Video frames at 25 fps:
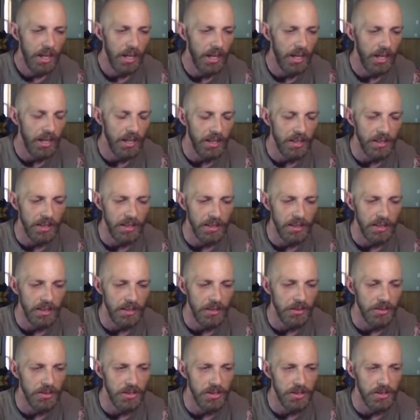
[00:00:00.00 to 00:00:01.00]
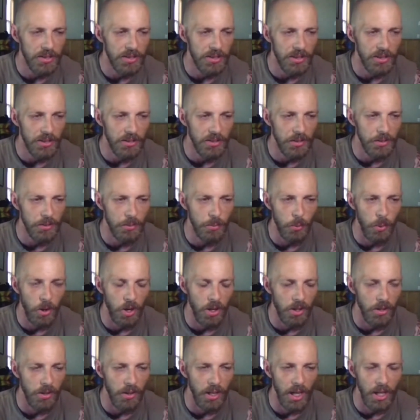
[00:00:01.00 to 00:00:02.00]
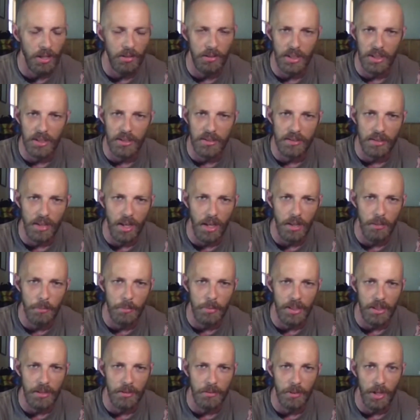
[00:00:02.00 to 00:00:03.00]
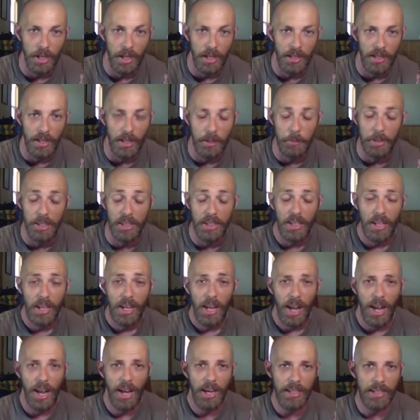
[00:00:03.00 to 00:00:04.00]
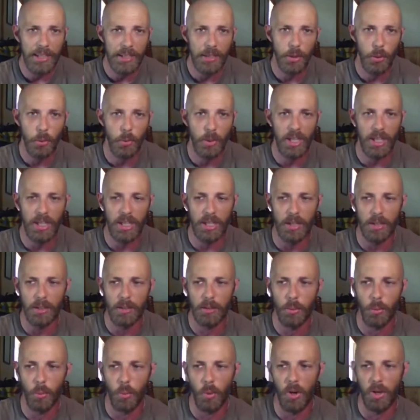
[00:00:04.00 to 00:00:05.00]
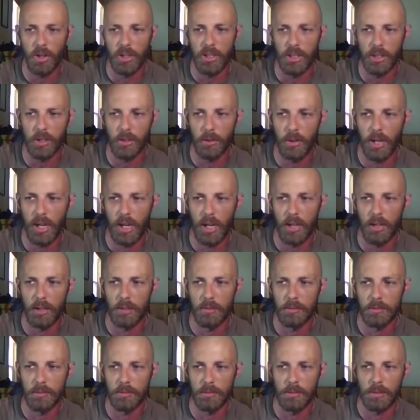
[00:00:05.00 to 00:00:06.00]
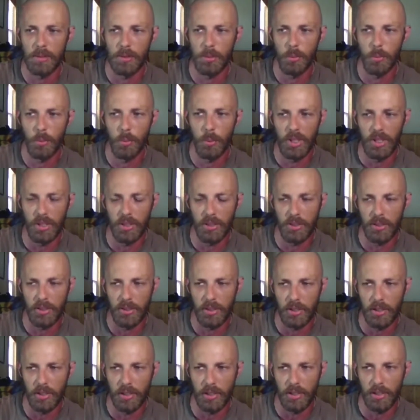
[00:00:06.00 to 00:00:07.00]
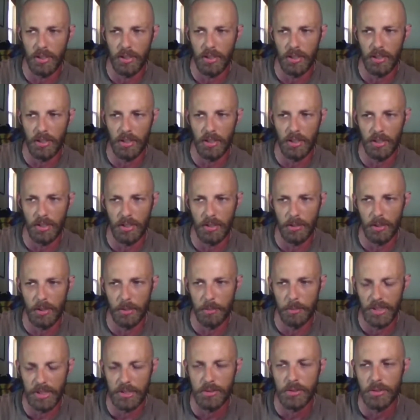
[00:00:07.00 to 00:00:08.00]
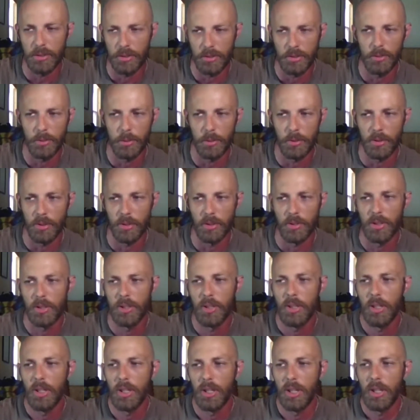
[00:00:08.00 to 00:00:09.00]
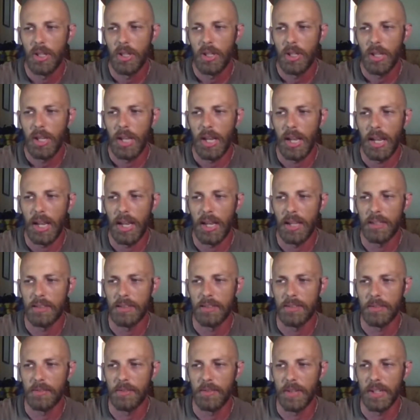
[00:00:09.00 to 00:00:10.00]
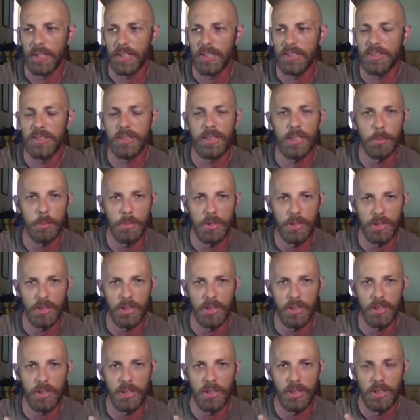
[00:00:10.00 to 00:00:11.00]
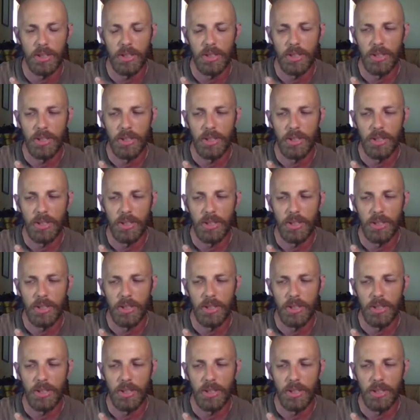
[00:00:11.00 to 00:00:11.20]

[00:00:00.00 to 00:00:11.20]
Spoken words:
and you just walk around like a zombie, right? I mean, I equate walking around with a mental disorder as very similar